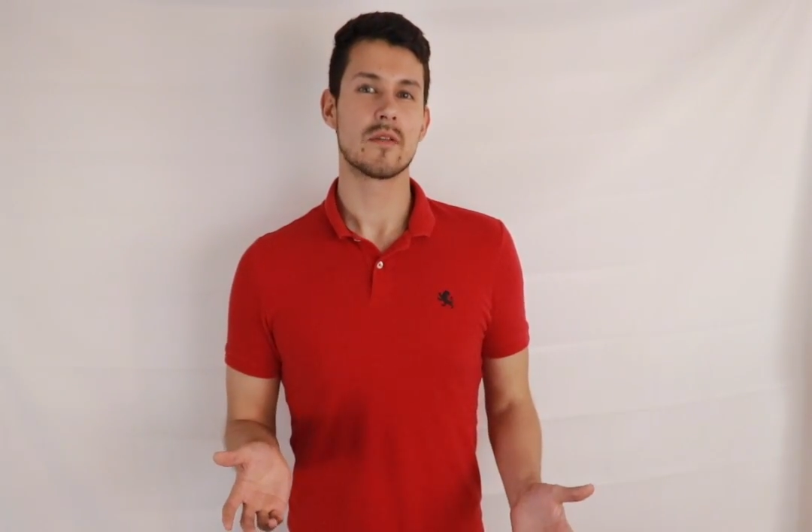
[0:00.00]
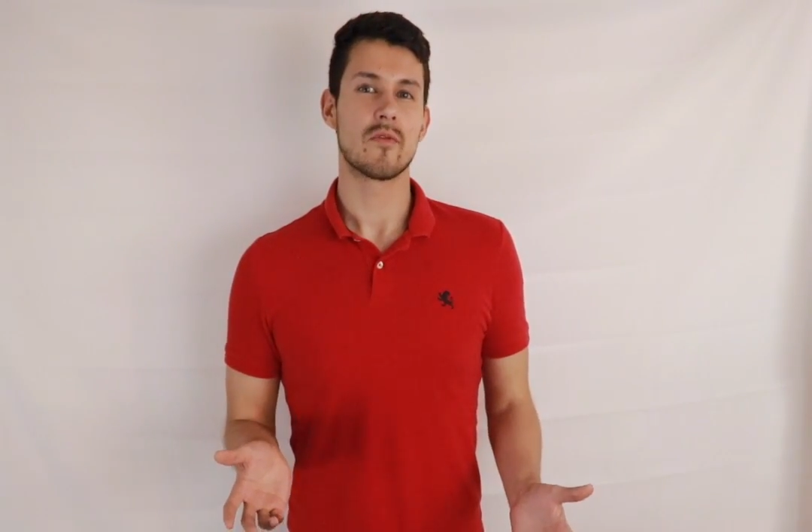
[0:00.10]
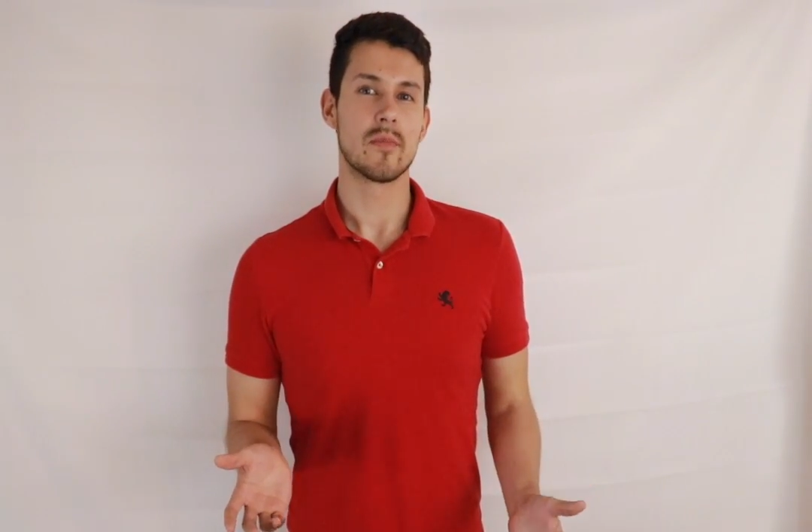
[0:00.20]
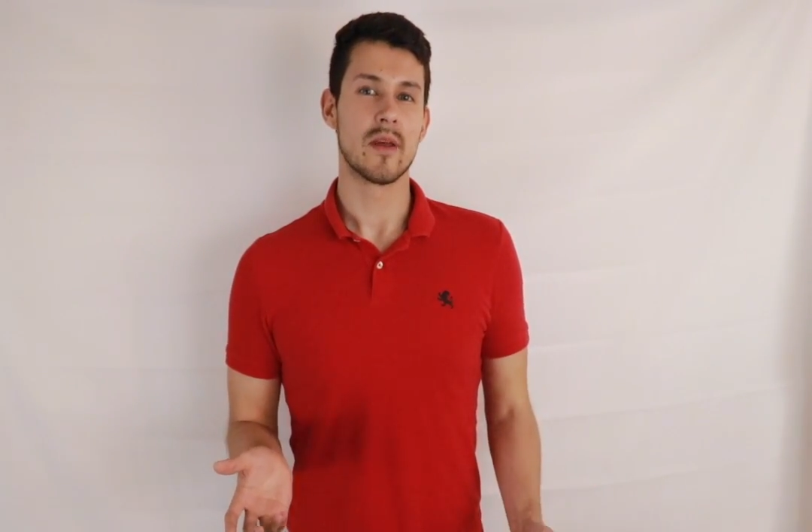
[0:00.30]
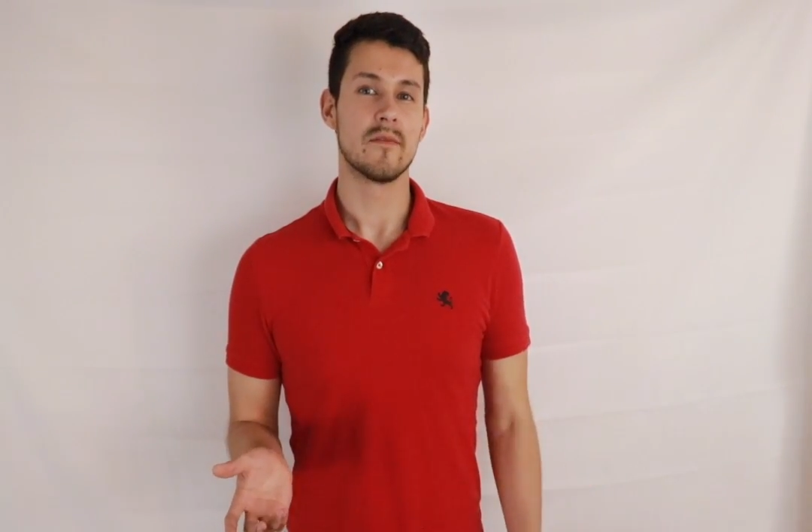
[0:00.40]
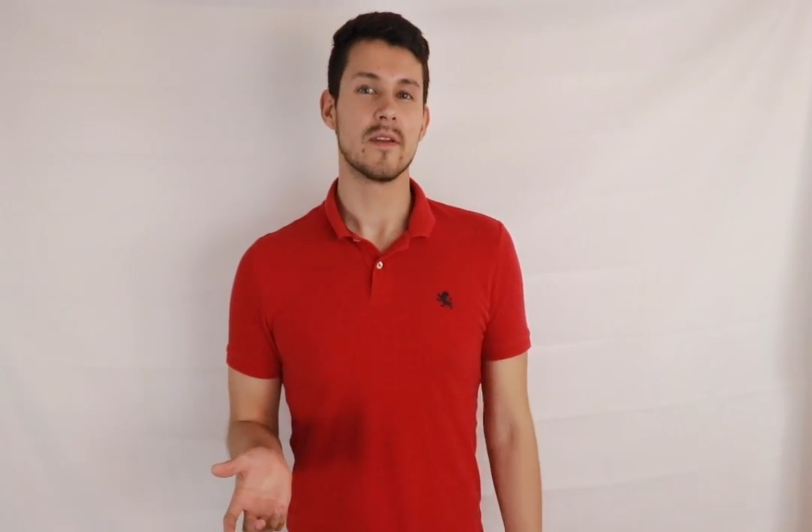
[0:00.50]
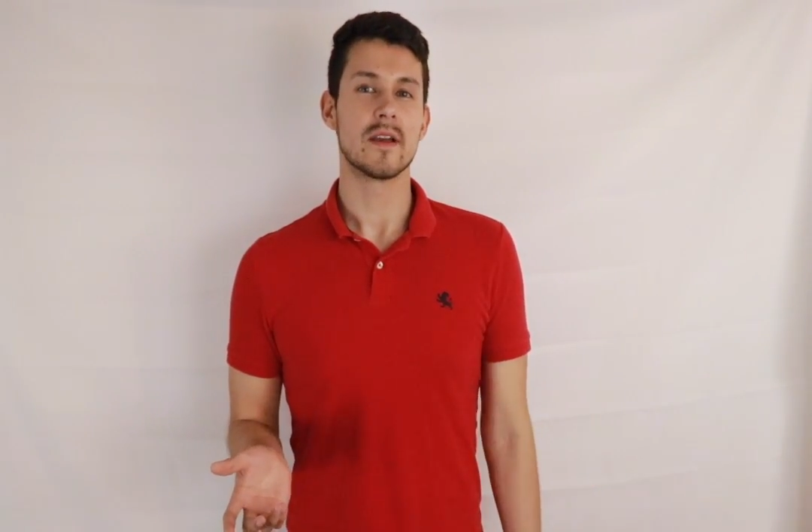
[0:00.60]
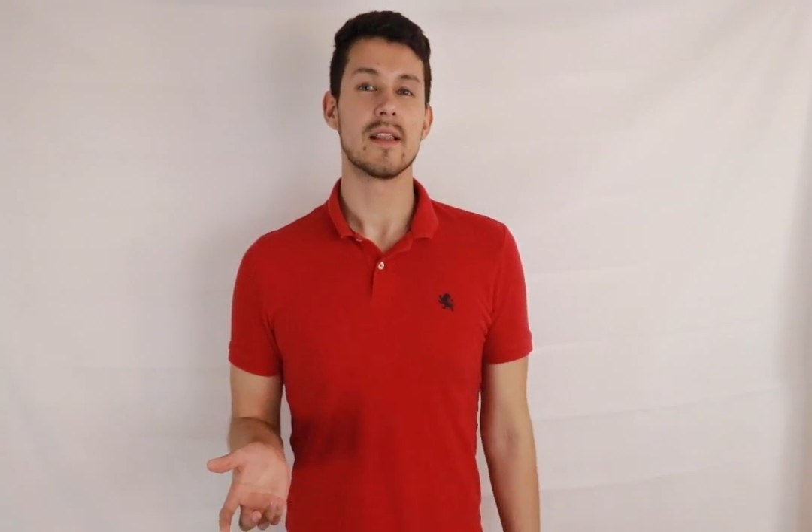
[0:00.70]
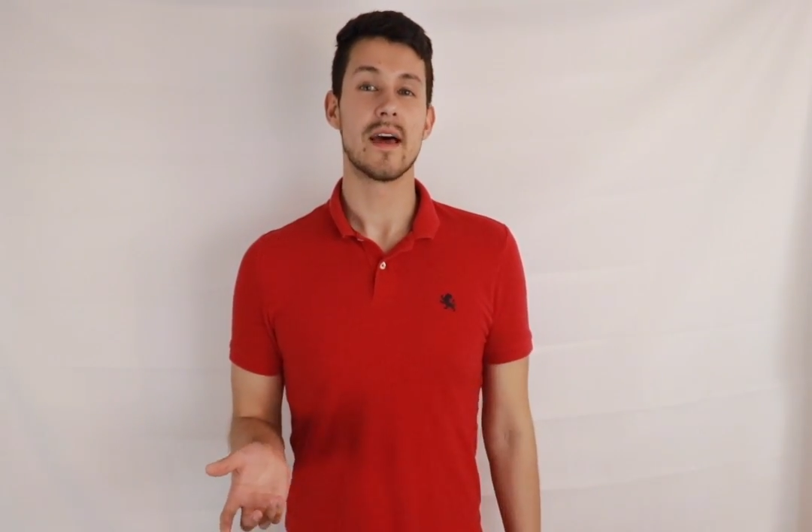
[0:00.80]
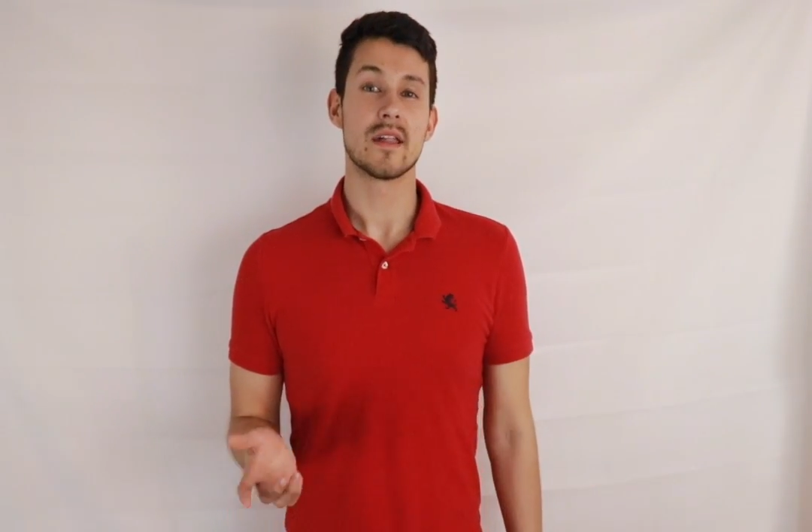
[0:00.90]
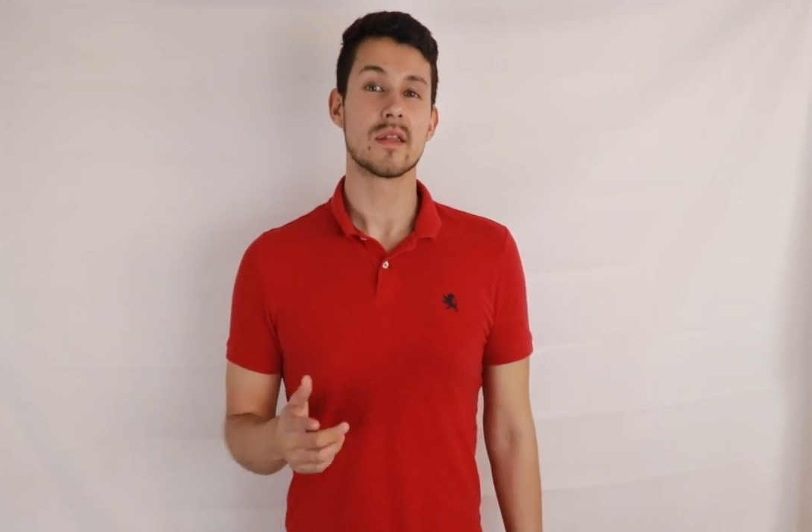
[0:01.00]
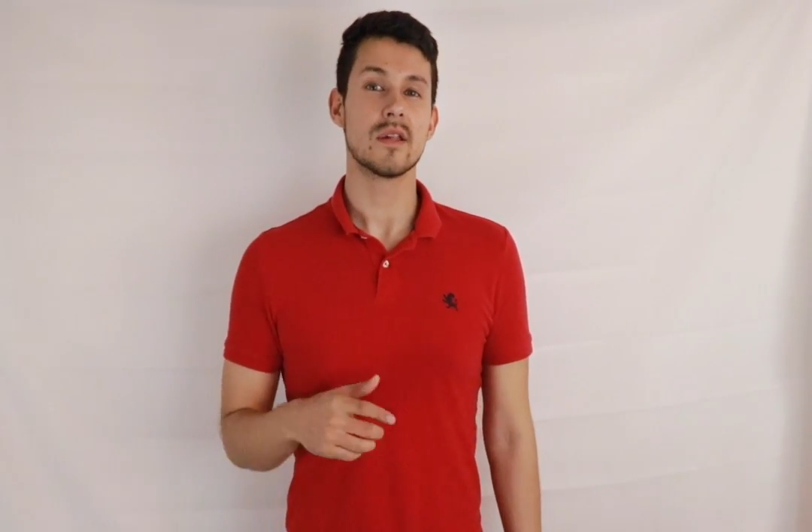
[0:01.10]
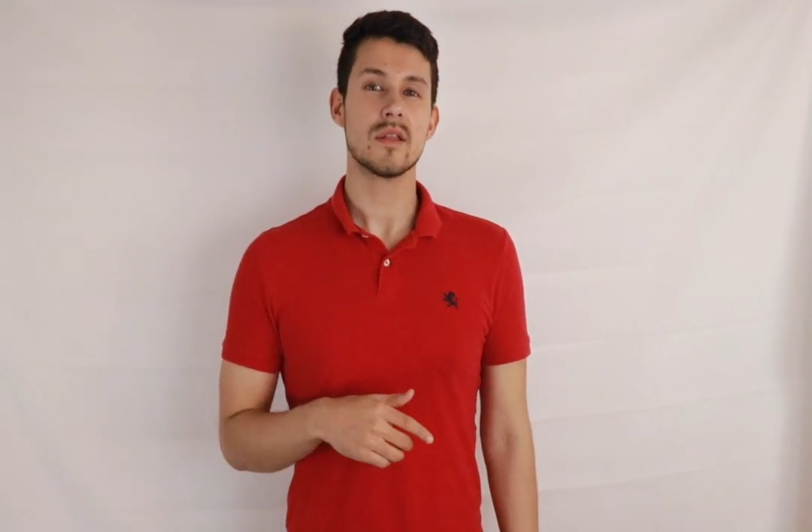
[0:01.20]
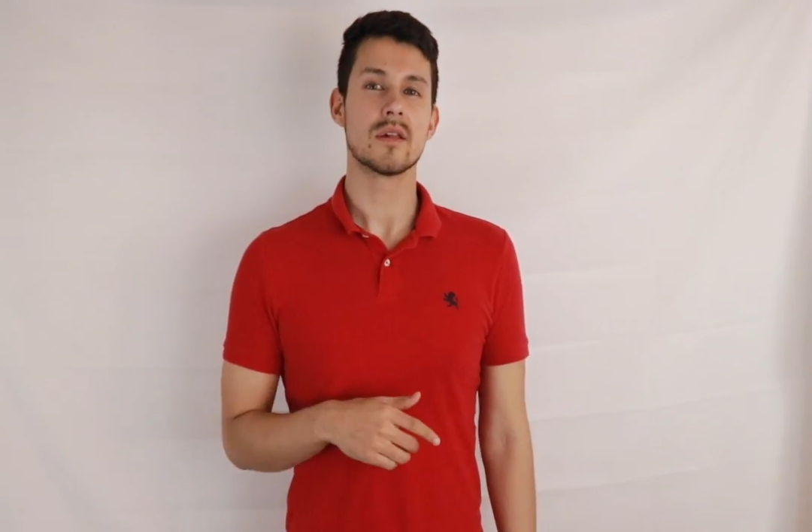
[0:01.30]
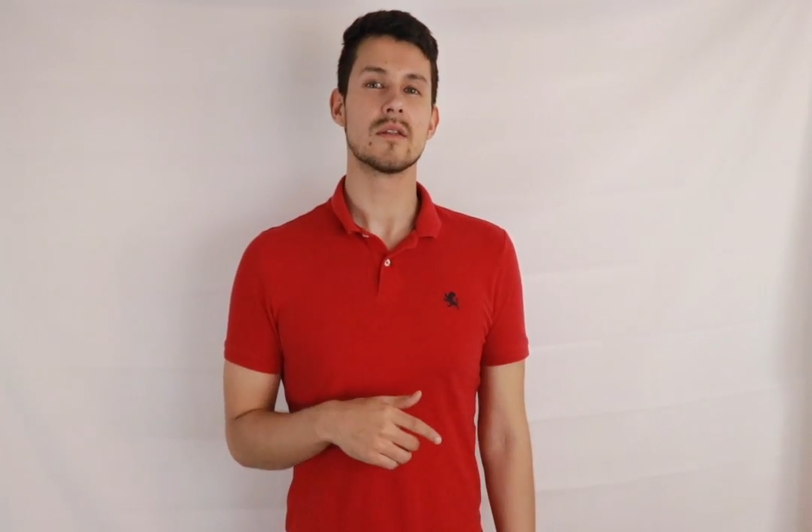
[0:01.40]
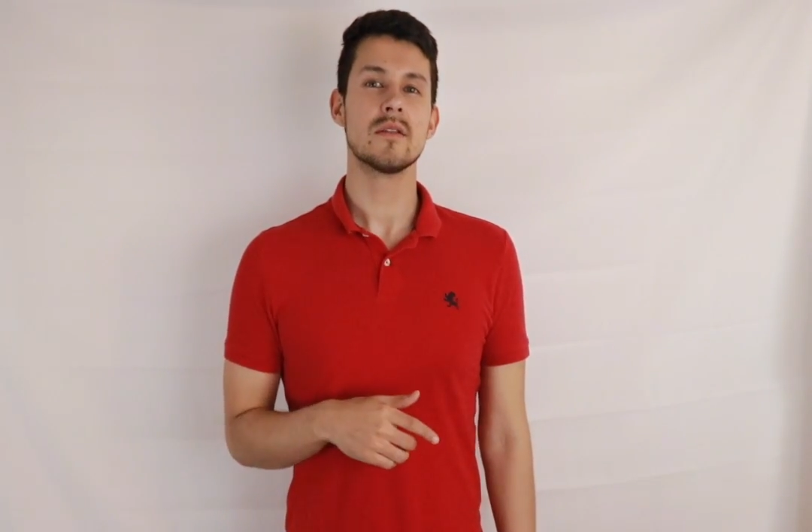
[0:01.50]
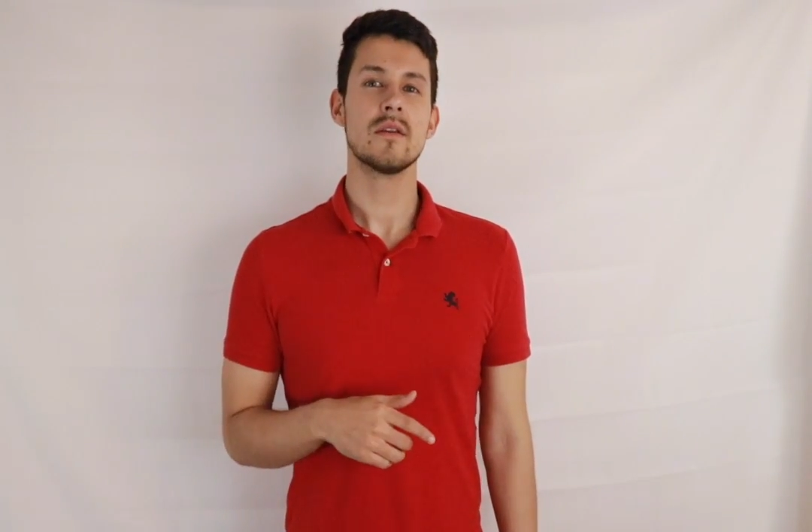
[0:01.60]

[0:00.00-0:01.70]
for Benfica last season,